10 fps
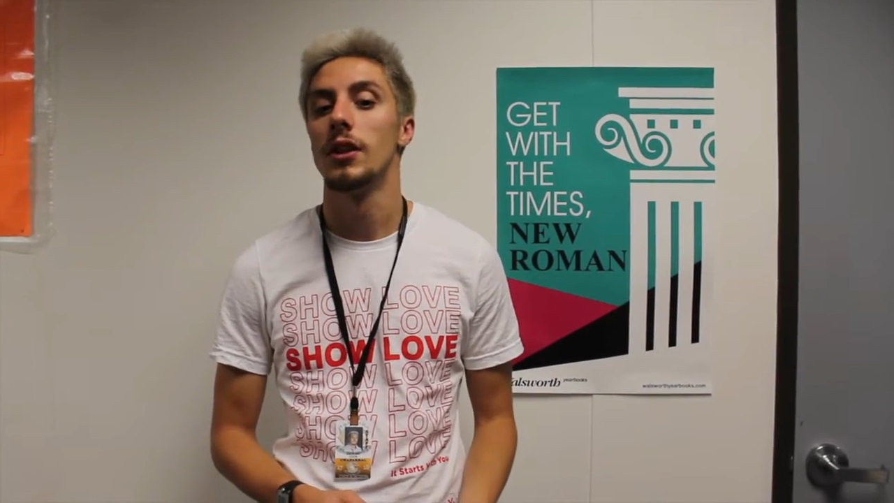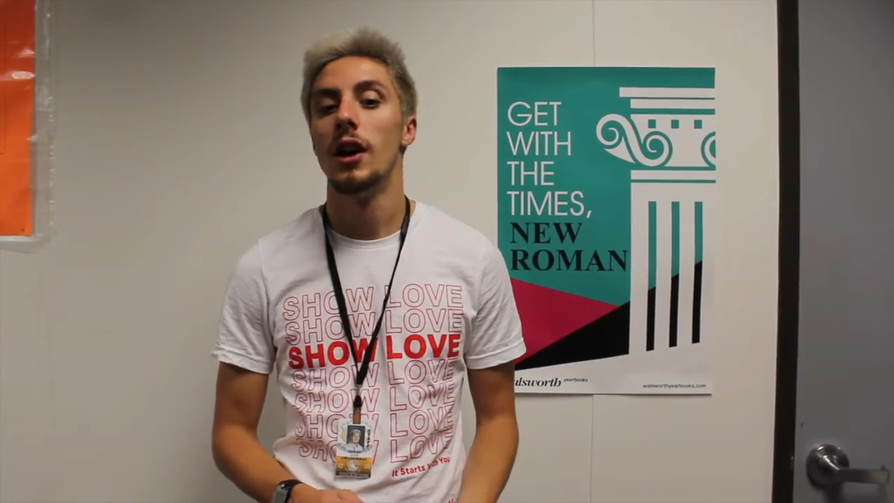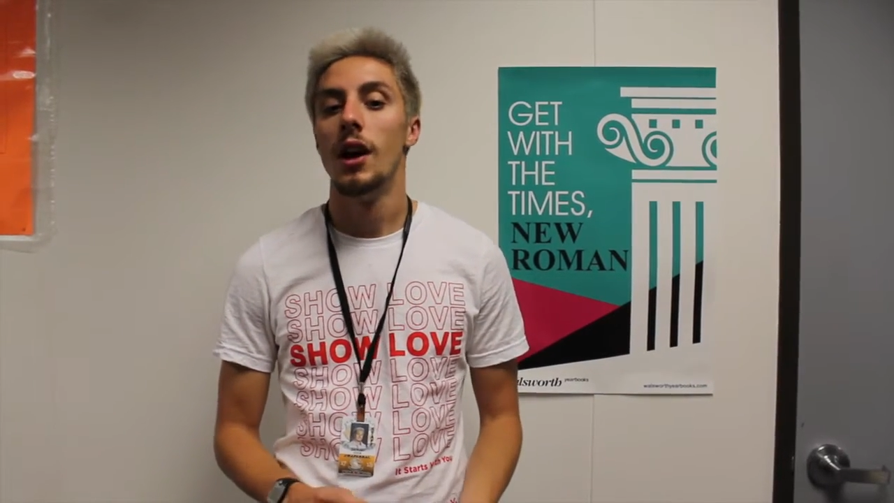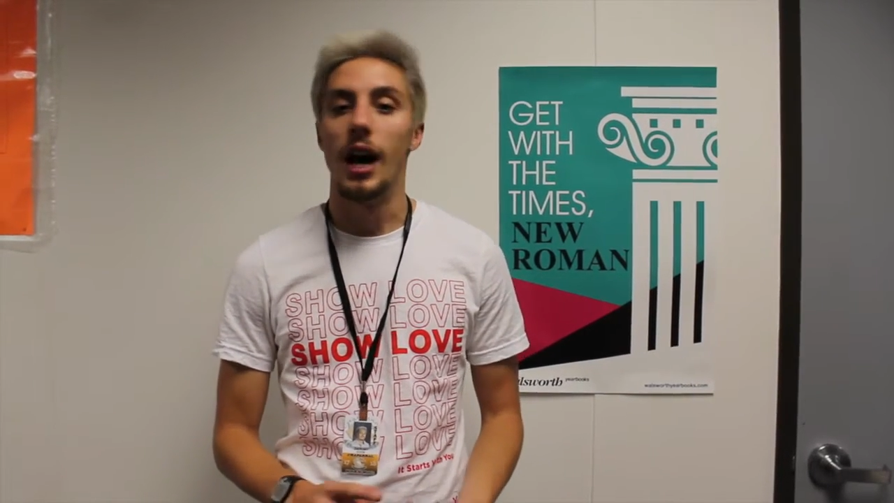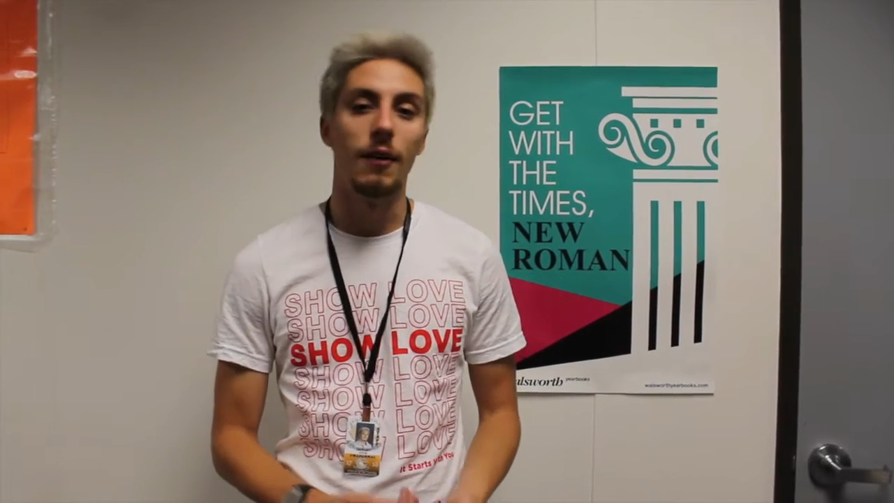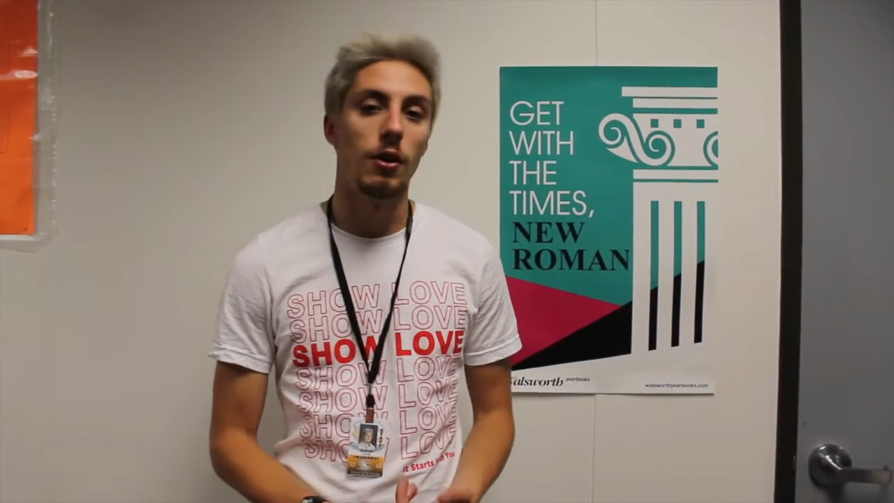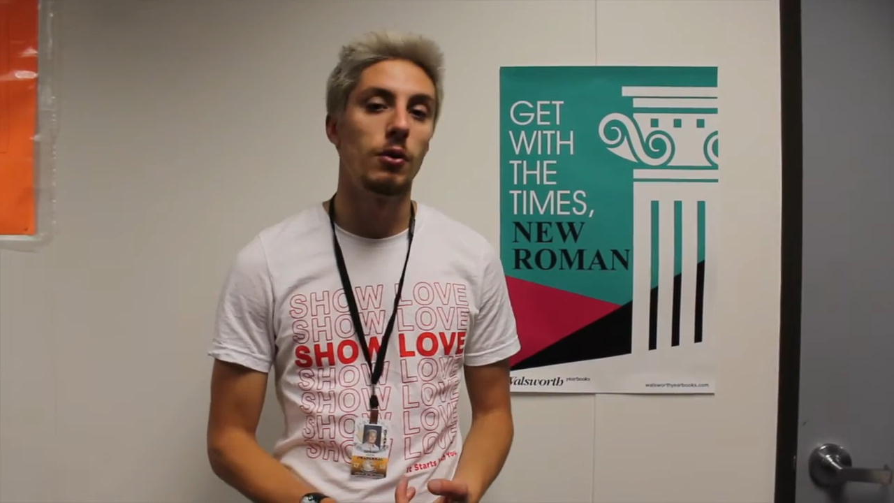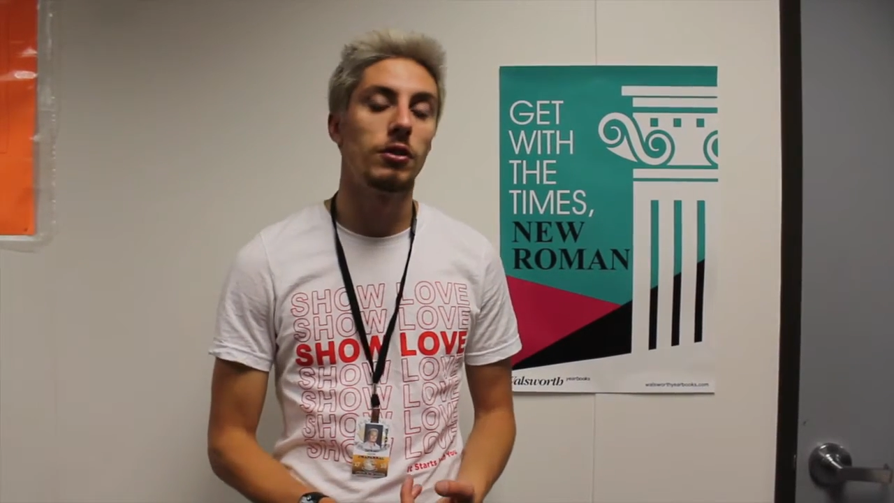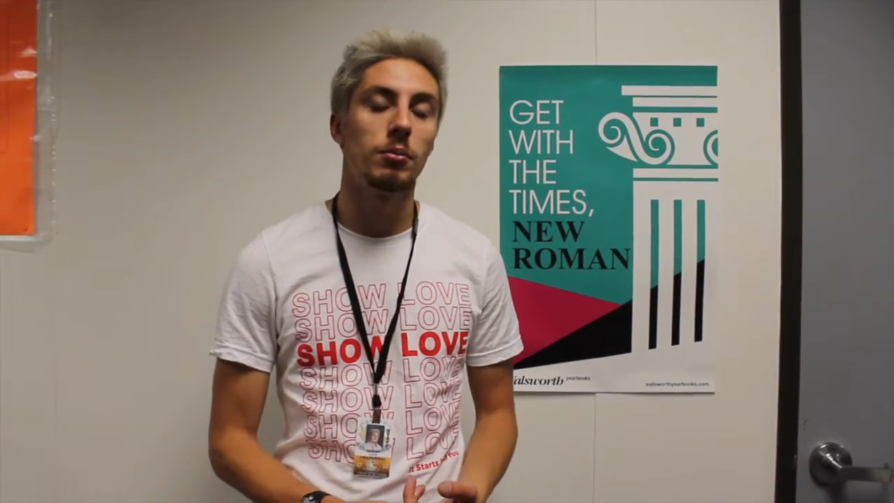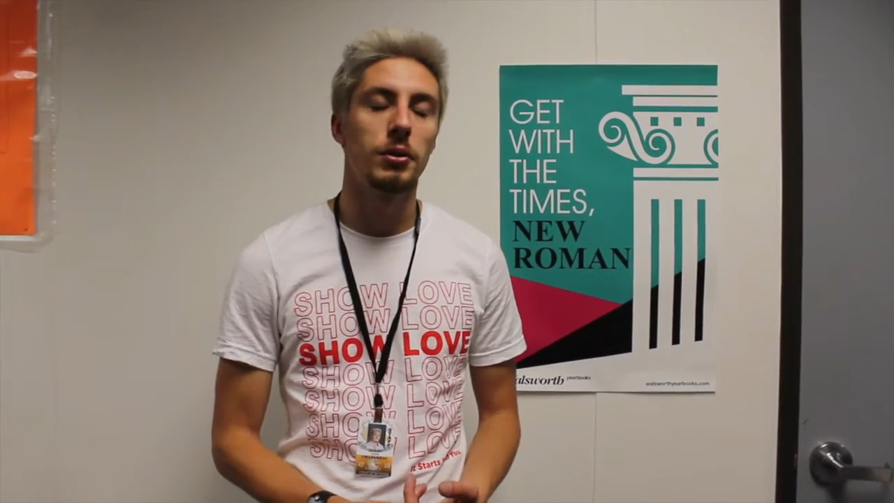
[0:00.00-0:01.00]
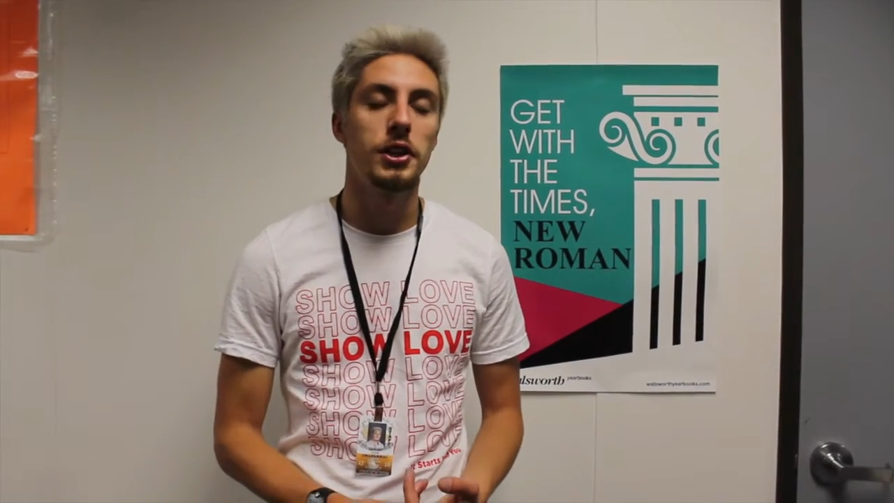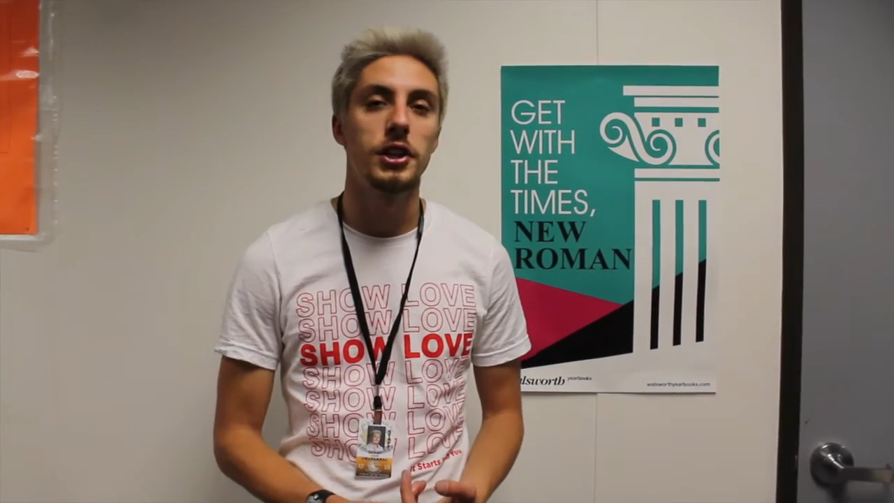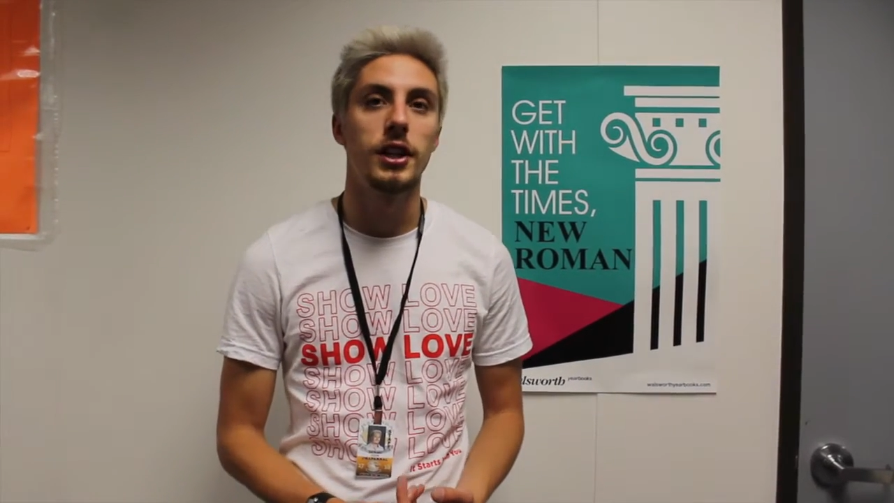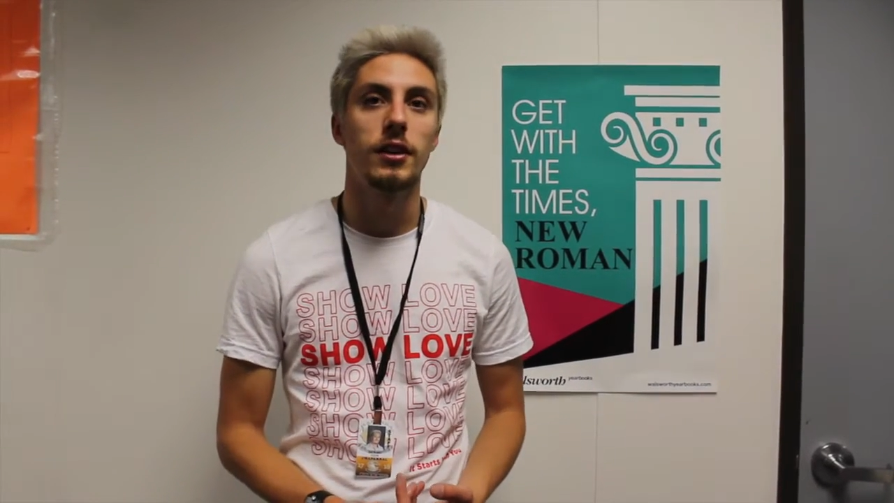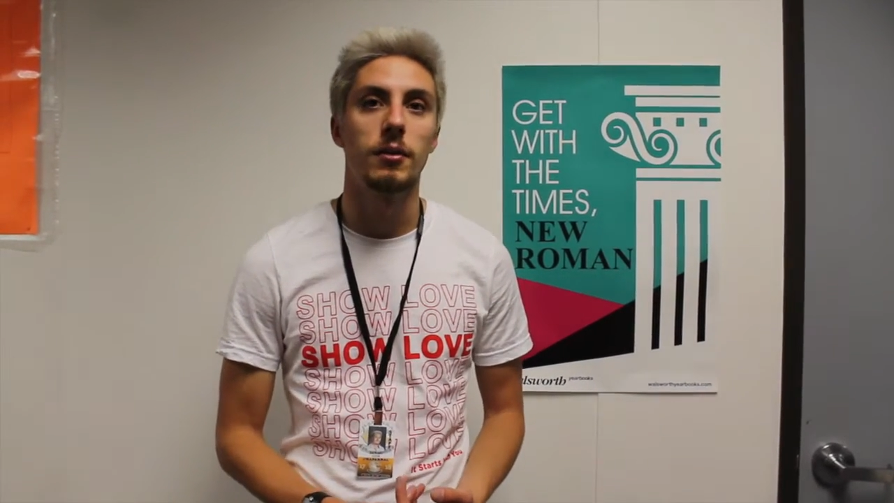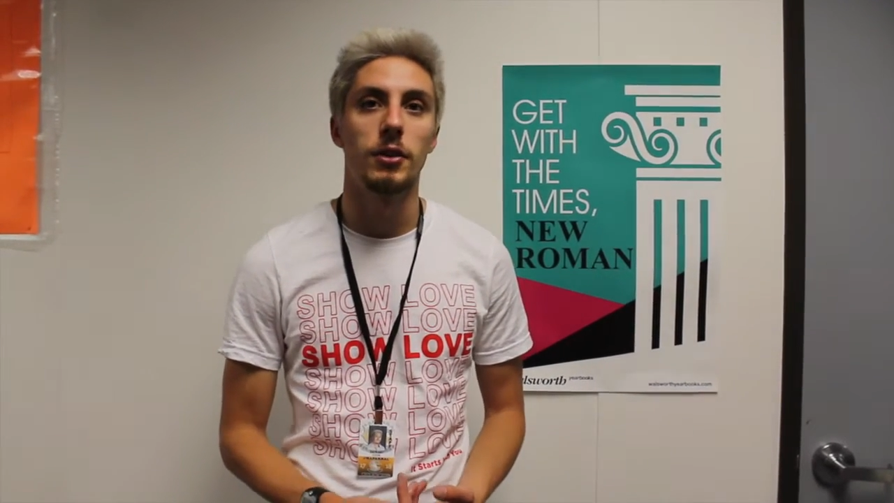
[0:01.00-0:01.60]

I've always appreciated